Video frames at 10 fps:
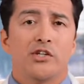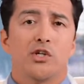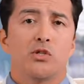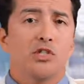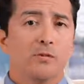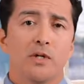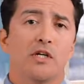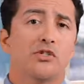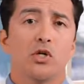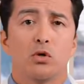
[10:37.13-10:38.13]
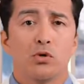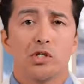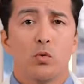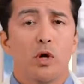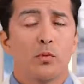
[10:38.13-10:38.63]
So just because you're
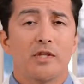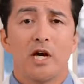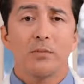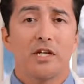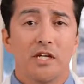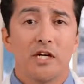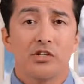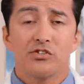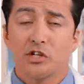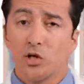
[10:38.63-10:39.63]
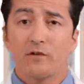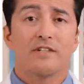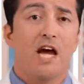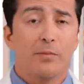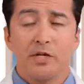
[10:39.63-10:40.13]
losing weight without medications and you
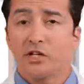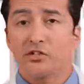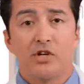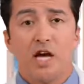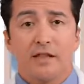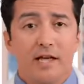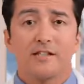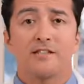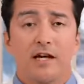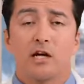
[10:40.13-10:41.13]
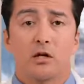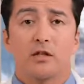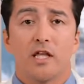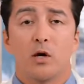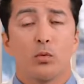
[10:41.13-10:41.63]
have diabetes, that's not a
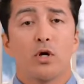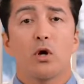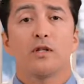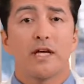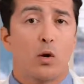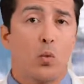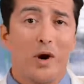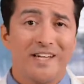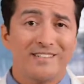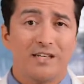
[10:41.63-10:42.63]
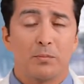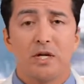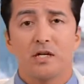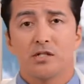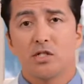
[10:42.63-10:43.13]
good thing. We call that a wasting
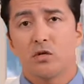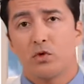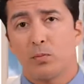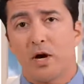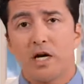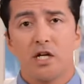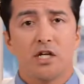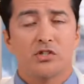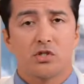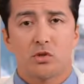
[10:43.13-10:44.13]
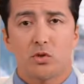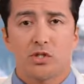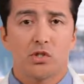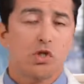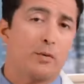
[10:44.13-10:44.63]
because, you know, your body is
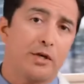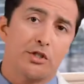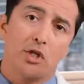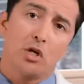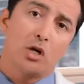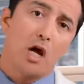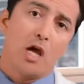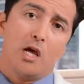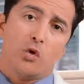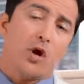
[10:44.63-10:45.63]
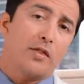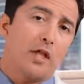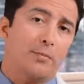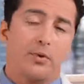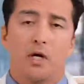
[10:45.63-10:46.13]
losing so much sugar, you
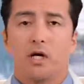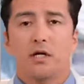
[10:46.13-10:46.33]
end up,